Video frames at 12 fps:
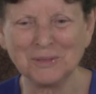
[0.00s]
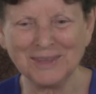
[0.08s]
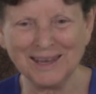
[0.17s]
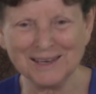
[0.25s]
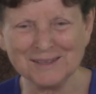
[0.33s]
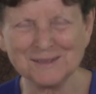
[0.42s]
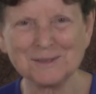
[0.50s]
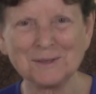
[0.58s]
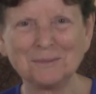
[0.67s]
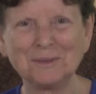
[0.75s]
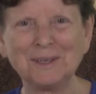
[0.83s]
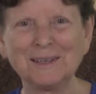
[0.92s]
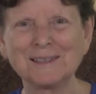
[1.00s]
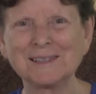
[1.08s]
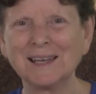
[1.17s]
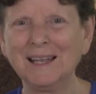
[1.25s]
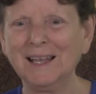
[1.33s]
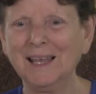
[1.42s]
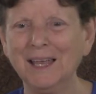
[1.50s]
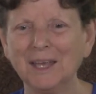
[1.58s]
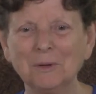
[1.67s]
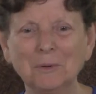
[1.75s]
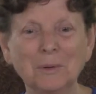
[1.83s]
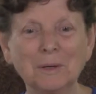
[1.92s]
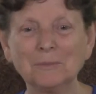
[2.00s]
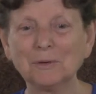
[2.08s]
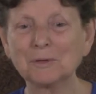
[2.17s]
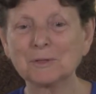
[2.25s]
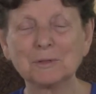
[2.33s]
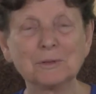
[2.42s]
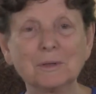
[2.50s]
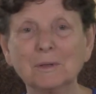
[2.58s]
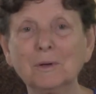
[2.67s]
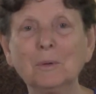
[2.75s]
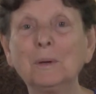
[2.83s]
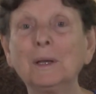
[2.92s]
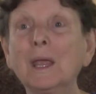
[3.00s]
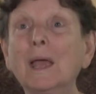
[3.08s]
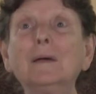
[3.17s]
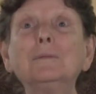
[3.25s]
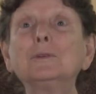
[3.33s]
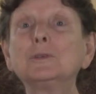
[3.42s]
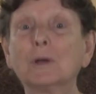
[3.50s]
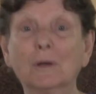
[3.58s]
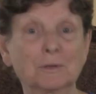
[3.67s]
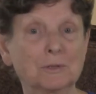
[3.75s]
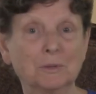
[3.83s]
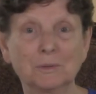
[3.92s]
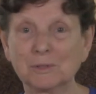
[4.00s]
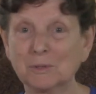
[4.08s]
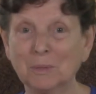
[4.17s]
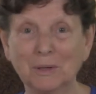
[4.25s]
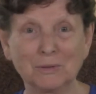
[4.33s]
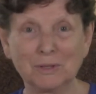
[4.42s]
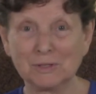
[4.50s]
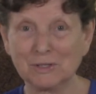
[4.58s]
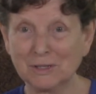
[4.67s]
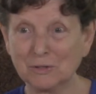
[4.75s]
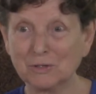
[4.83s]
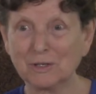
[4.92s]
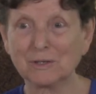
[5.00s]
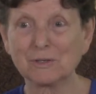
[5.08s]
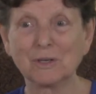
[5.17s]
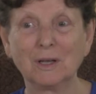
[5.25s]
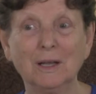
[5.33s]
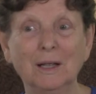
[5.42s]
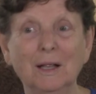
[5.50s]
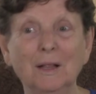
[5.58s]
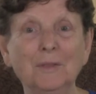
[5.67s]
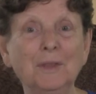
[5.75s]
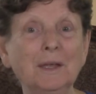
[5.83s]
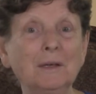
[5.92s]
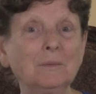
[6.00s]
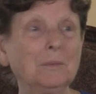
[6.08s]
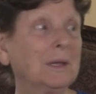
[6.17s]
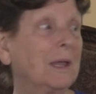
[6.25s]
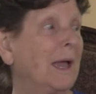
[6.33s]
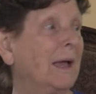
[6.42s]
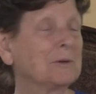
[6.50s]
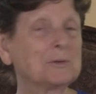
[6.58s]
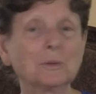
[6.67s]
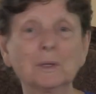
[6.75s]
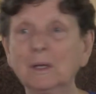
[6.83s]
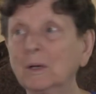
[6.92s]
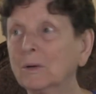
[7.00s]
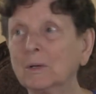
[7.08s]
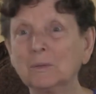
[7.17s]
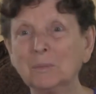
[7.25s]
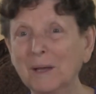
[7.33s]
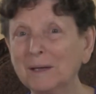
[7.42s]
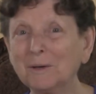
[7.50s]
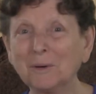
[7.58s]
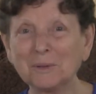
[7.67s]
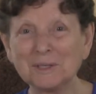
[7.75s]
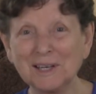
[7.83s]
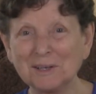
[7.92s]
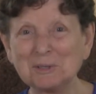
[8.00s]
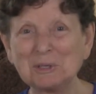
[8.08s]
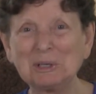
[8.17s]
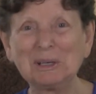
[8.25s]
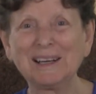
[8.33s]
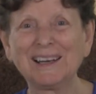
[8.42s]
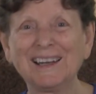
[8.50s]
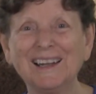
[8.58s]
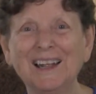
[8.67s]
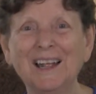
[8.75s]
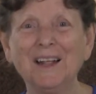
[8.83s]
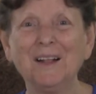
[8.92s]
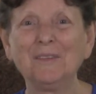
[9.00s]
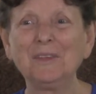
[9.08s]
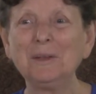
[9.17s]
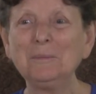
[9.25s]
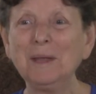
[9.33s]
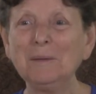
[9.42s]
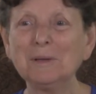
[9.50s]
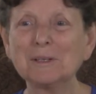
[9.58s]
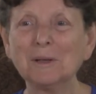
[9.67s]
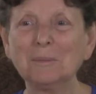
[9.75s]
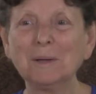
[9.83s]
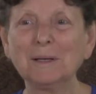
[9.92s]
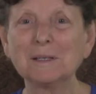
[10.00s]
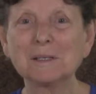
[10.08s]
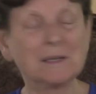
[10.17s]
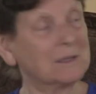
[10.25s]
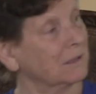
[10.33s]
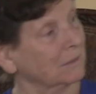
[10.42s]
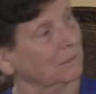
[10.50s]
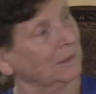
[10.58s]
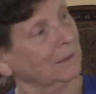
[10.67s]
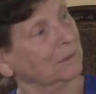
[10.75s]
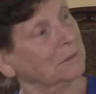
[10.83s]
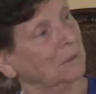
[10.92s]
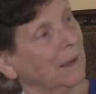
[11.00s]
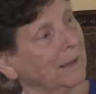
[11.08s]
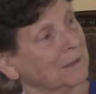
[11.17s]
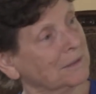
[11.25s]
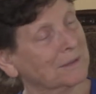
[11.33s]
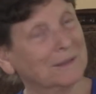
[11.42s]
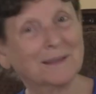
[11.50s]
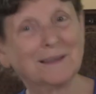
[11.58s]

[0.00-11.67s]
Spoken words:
the essence of it is, you know, at first, nobody ever talks to us about these teachings. Then we casually hear it and pay no attention. Then maybe somebody says it and we look twice.